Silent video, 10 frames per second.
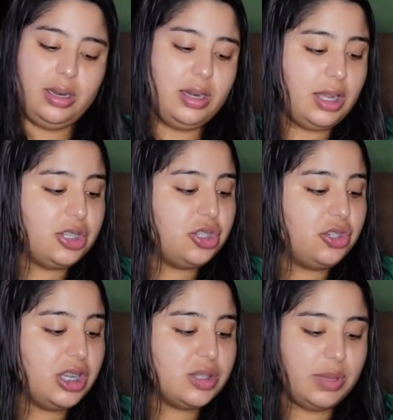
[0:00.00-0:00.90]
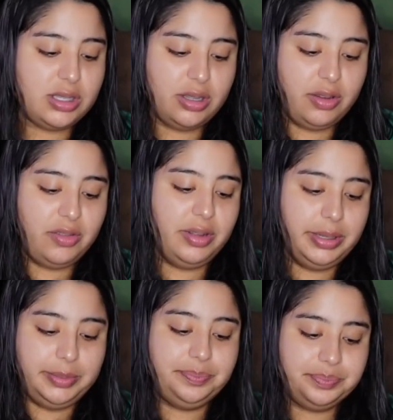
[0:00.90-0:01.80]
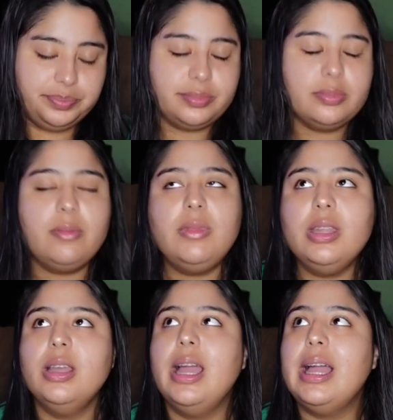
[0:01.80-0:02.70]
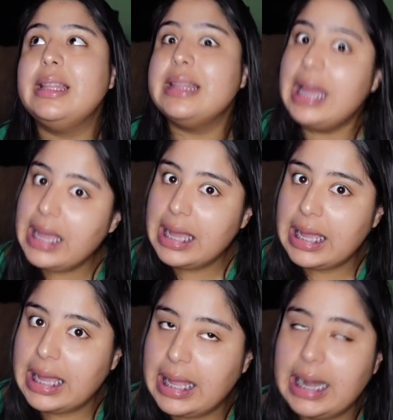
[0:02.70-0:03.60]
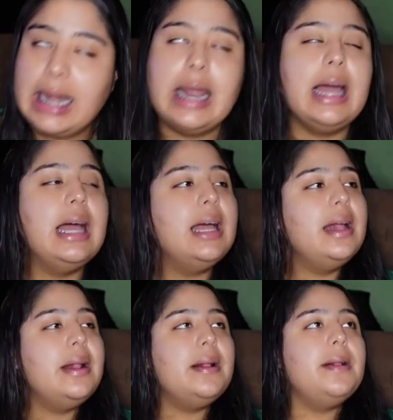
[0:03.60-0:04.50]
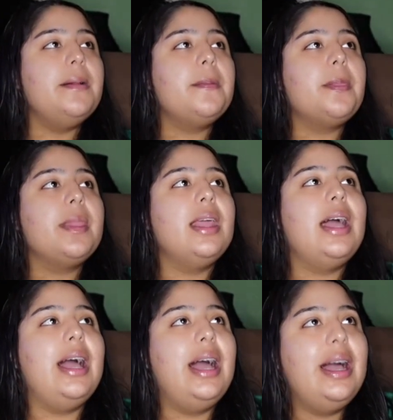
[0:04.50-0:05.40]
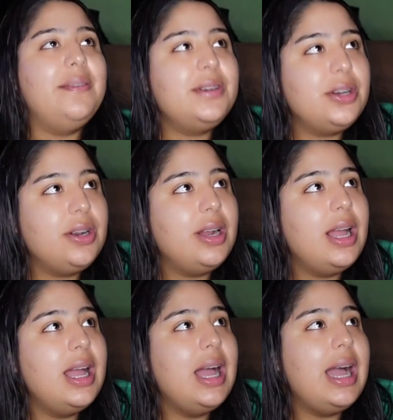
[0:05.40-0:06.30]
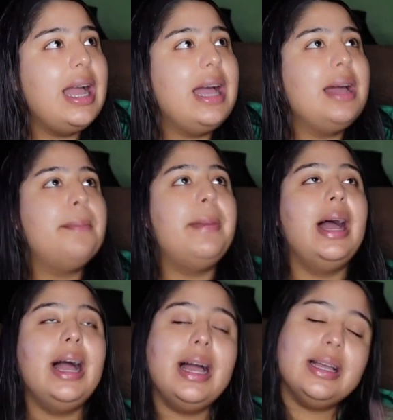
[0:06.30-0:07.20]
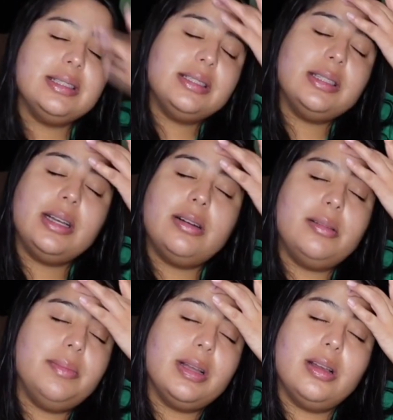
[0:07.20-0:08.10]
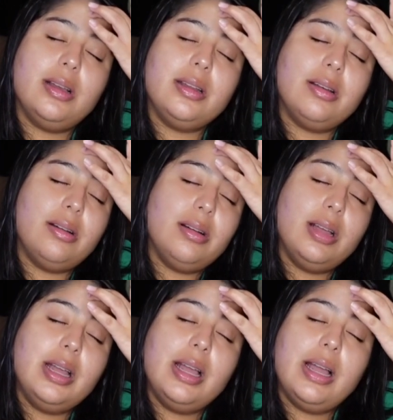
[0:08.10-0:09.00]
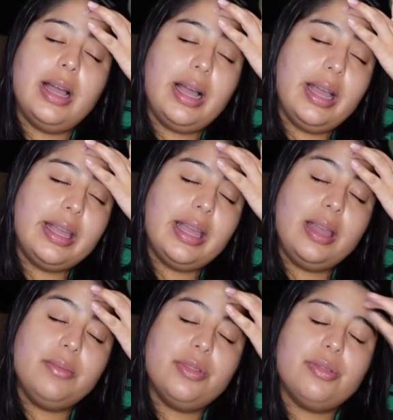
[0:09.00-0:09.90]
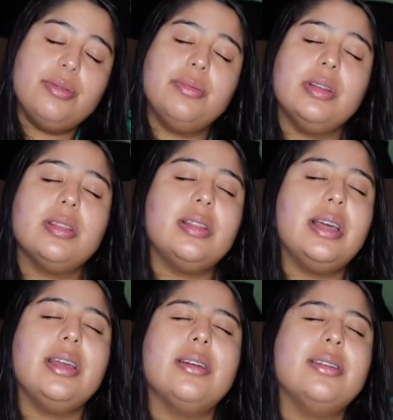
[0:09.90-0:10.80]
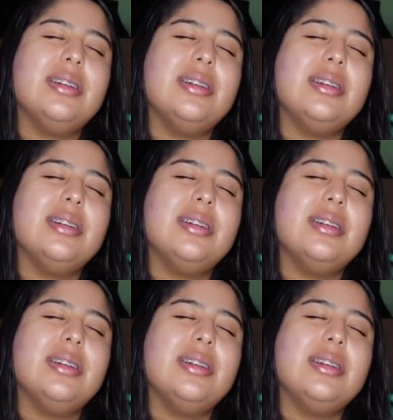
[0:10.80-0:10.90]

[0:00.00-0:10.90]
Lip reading: not stress myself. And then after I had passed, oh my god, y'all, I came through with like